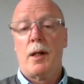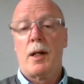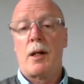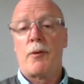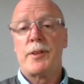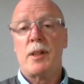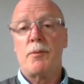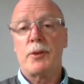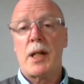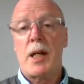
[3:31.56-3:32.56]

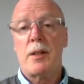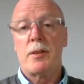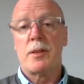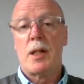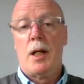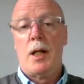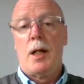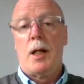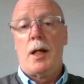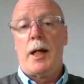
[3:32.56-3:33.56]
receivable standards.
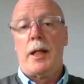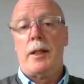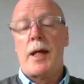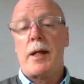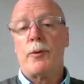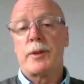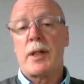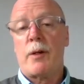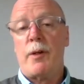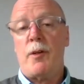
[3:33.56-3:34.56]
And that
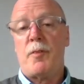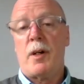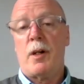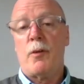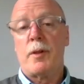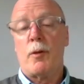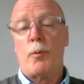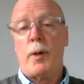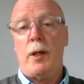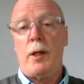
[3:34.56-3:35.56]
also involved that
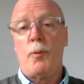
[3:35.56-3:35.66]
we